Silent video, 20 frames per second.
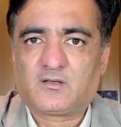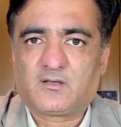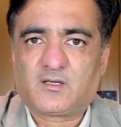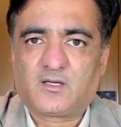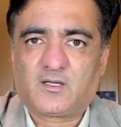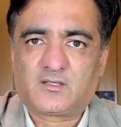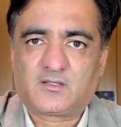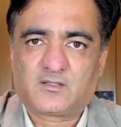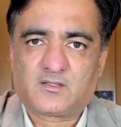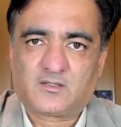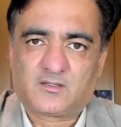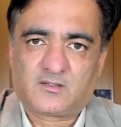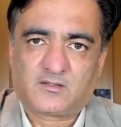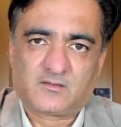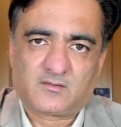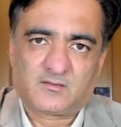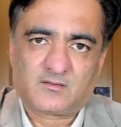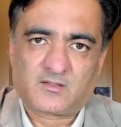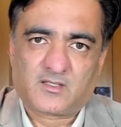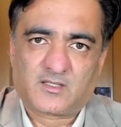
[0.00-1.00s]
and
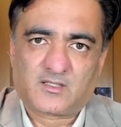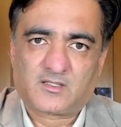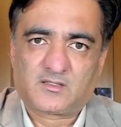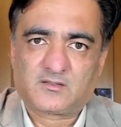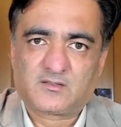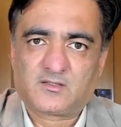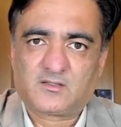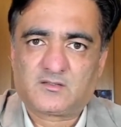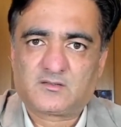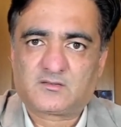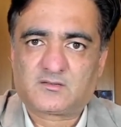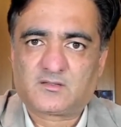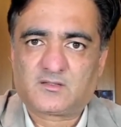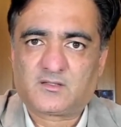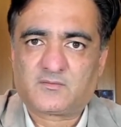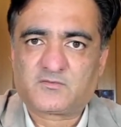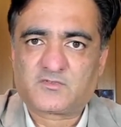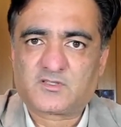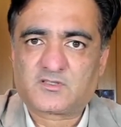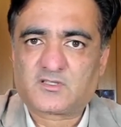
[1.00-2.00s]
getting these
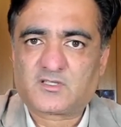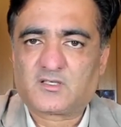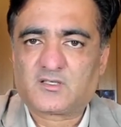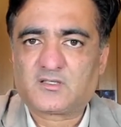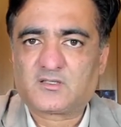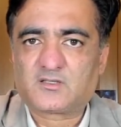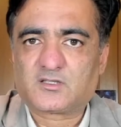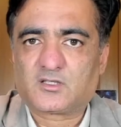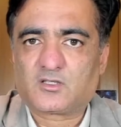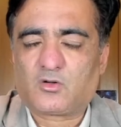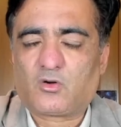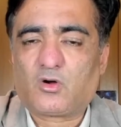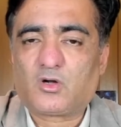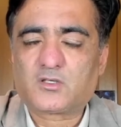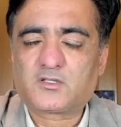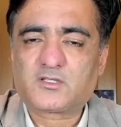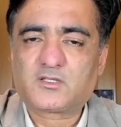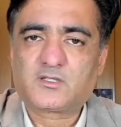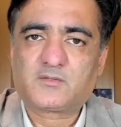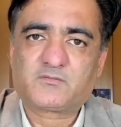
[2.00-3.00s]
studies in
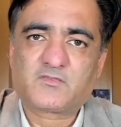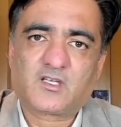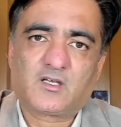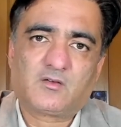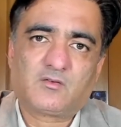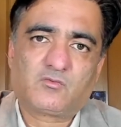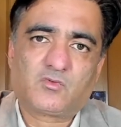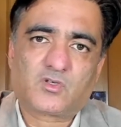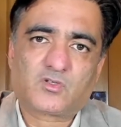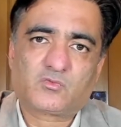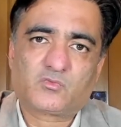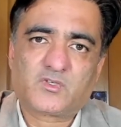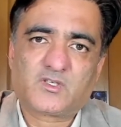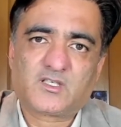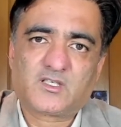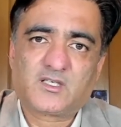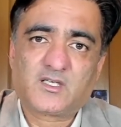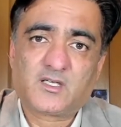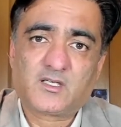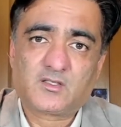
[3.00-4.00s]
order, what we
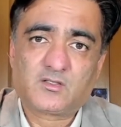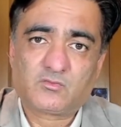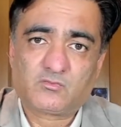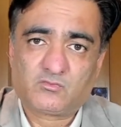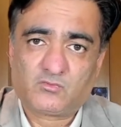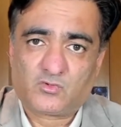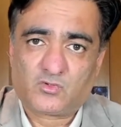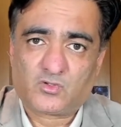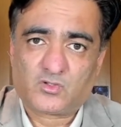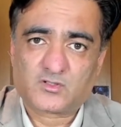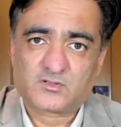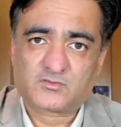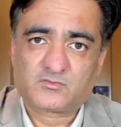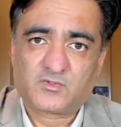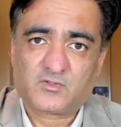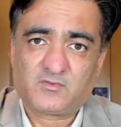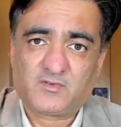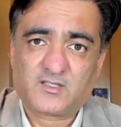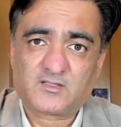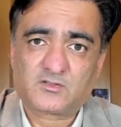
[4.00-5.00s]
did was
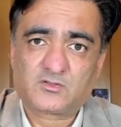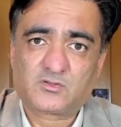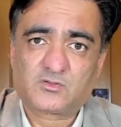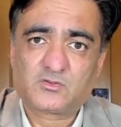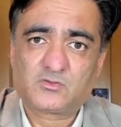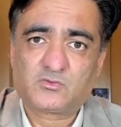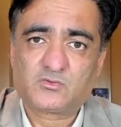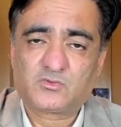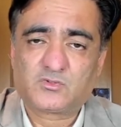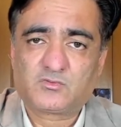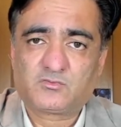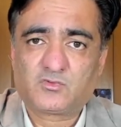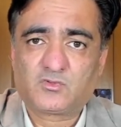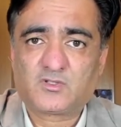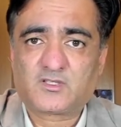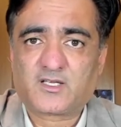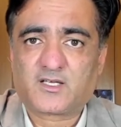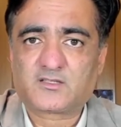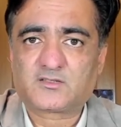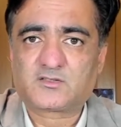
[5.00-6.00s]
we went through the full
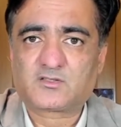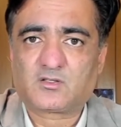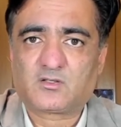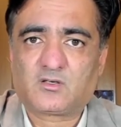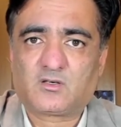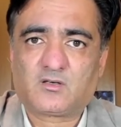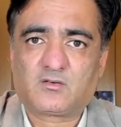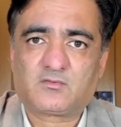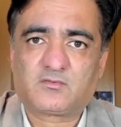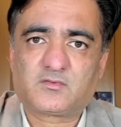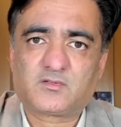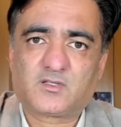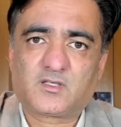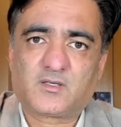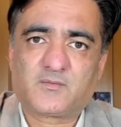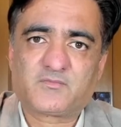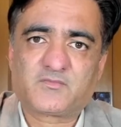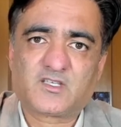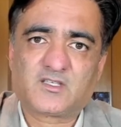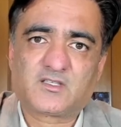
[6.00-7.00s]
text of
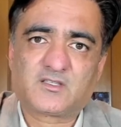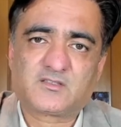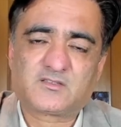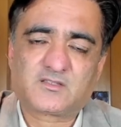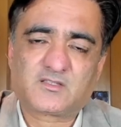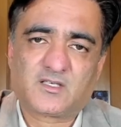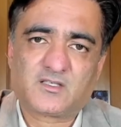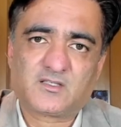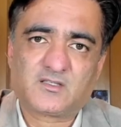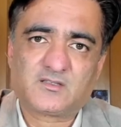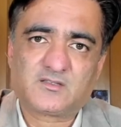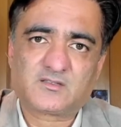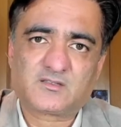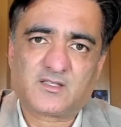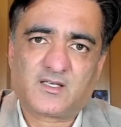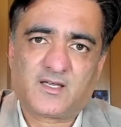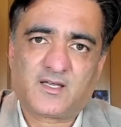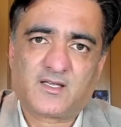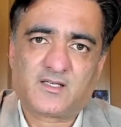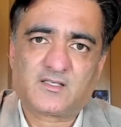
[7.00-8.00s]
these studies,
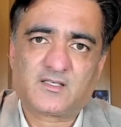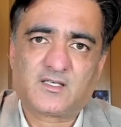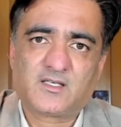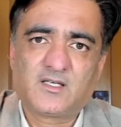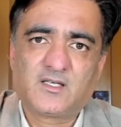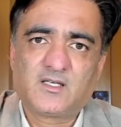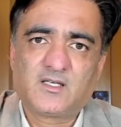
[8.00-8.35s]
and